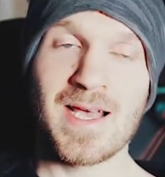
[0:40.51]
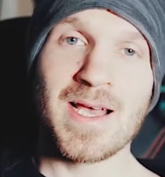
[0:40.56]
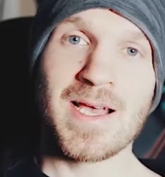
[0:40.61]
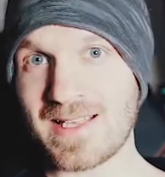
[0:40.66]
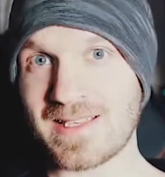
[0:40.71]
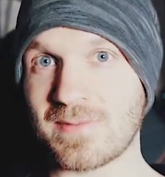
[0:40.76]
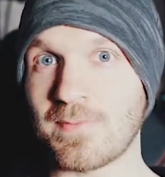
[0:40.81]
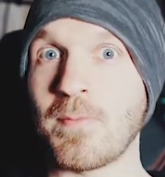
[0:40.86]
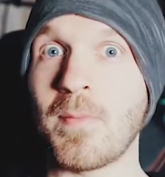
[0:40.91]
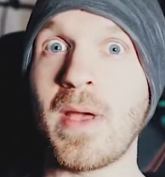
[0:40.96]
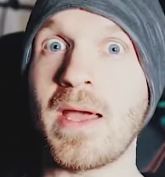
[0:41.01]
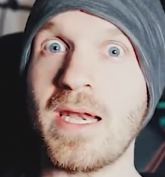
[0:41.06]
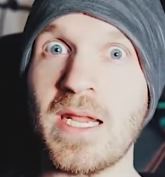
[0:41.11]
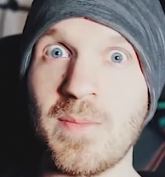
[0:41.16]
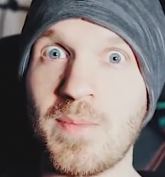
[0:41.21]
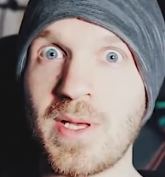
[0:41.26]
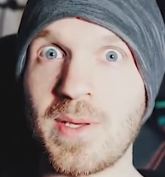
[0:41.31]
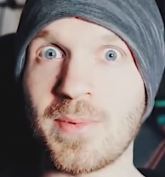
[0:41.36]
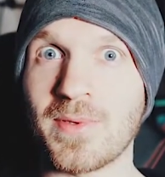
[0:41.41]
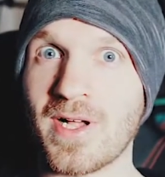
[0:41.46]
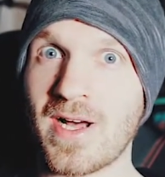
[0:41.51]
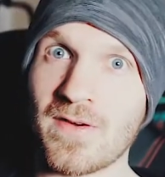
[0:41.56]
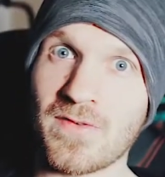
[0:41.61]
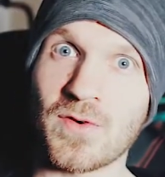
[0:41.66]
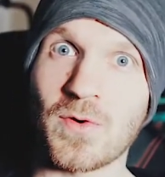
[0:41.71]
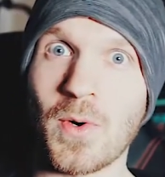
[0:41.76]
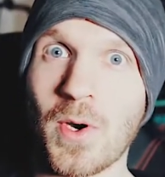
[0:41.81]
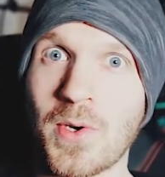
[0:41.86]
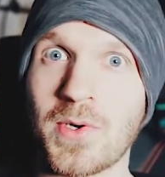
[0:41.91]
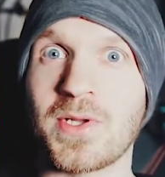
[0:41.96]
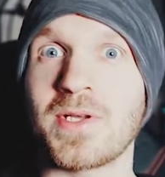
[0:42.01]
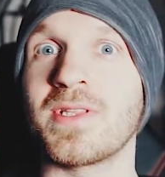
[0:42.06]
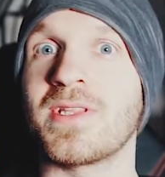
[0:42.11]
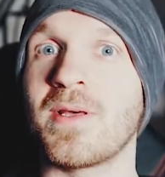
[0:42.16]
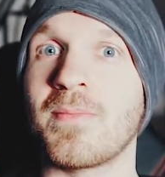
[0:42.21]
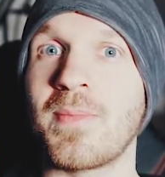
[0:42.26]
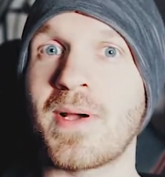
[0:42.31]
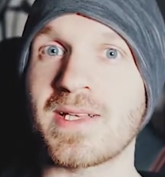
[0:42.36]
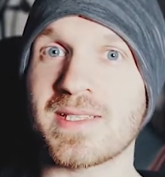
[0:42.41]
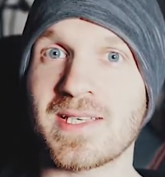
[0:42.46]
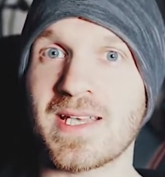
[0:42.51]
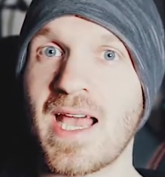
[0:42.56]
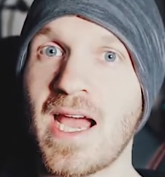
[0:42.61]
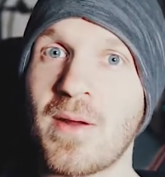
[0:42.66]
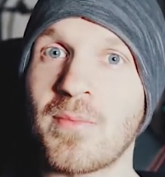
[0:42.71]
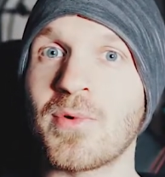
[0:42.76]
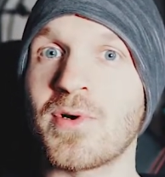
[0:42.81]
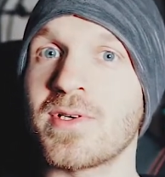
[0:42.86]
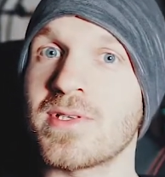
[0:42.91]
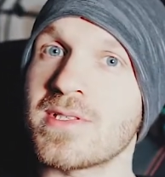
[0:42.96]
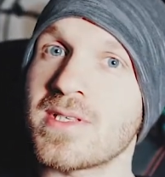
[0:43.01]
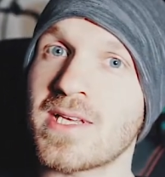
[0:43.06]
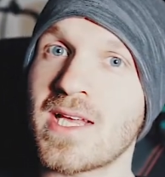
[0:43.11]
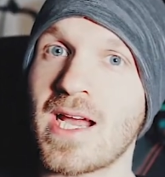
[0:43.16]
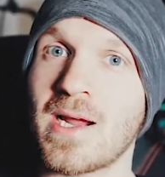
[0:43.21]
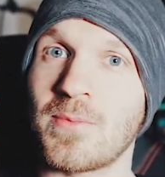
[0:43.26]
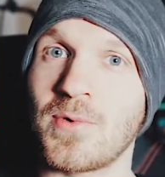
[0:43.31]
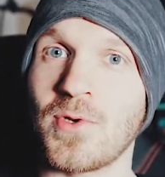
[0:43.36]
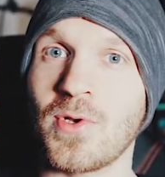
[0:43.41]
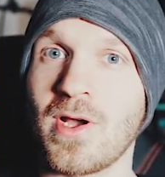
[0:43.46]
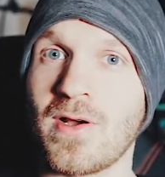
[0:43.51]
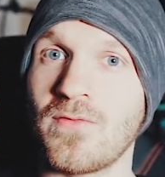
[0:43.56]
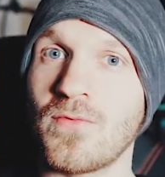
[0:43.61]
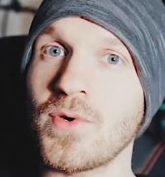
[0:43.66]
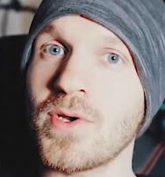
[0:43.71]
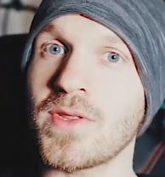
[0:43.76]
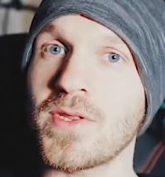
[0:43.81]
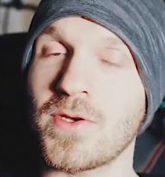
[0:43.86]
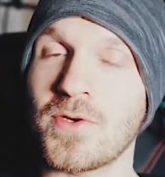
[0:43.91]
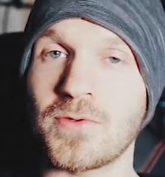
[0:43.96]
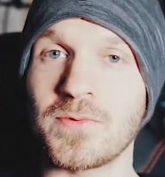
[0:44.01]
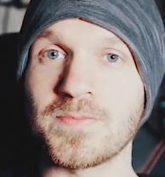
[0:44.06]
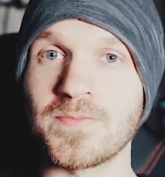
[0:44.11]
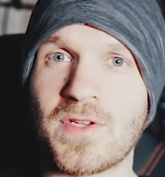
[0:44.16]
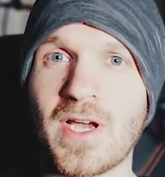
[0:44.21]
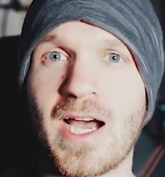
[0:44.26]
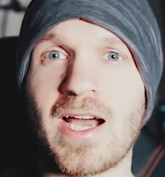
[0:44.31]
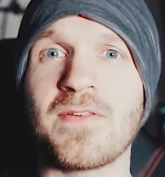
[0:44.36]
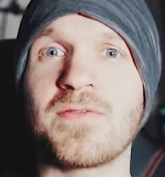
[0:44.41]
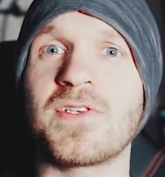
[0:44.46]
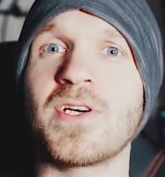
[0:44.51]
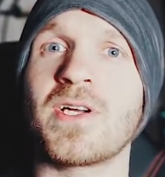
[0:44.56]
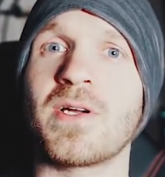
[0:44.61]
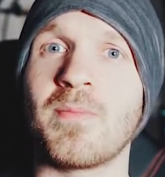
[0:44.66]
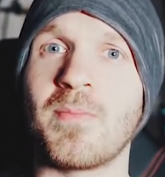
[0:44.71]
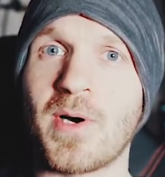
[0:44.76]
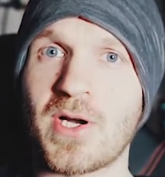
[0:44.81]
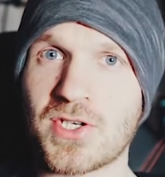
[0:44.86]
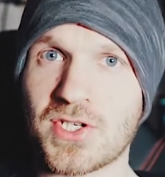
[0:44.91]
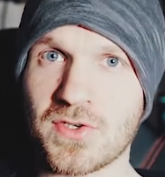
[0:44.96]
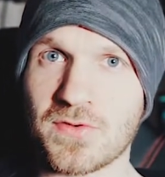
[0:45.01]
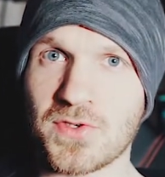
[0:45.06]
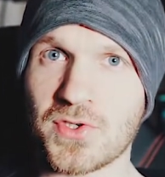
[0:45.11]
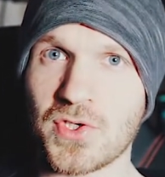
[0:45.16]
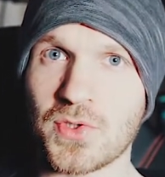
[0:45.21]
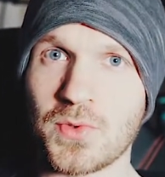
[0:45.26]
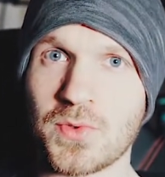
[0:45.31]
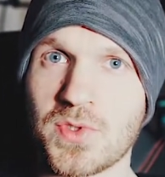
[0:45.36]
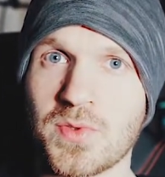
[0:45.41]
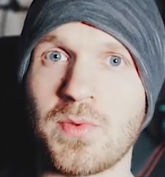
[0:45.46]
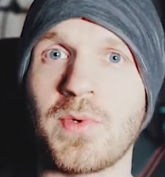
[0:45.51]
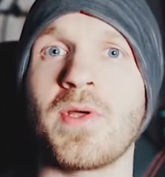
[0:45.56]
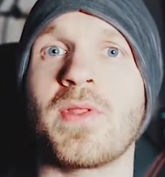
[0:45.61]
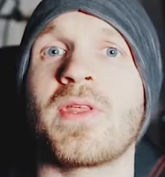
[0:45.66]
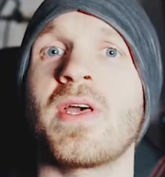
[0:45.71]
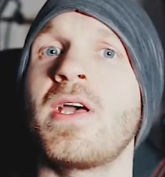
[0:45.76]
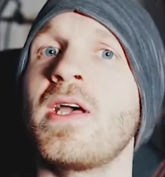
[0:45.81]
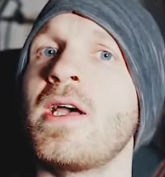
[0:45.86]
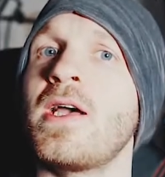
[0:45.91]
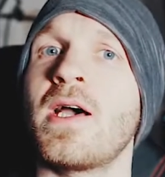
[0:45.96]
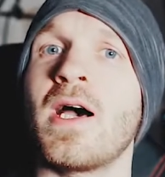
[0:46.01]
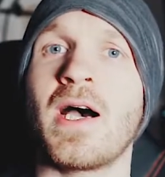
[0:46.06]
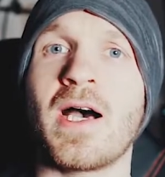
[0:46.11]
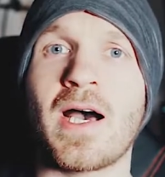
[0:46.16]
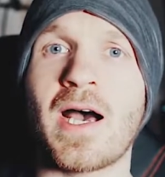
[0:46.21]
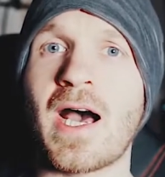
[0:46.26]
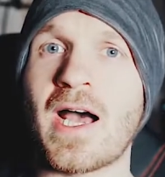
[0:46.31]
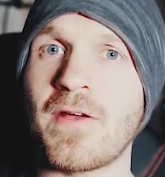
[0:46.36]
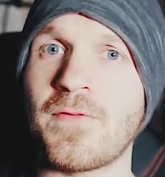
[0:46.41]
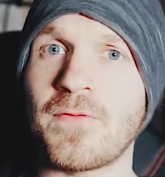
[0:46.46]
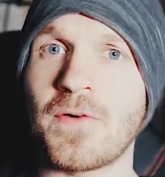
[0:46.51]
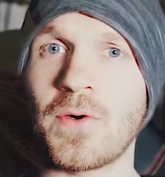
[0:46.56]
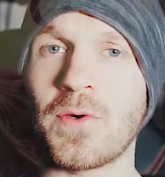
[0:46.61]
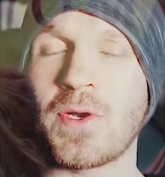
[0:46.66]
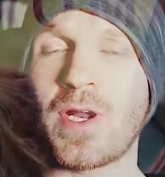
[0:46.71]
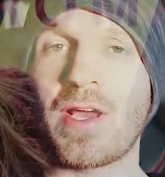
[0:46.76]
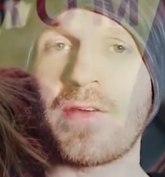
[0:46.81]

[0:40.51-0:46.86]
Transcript: As many people have quoted, the best camera is the camera you have with you. I've done a bunch of shoots with iPhone.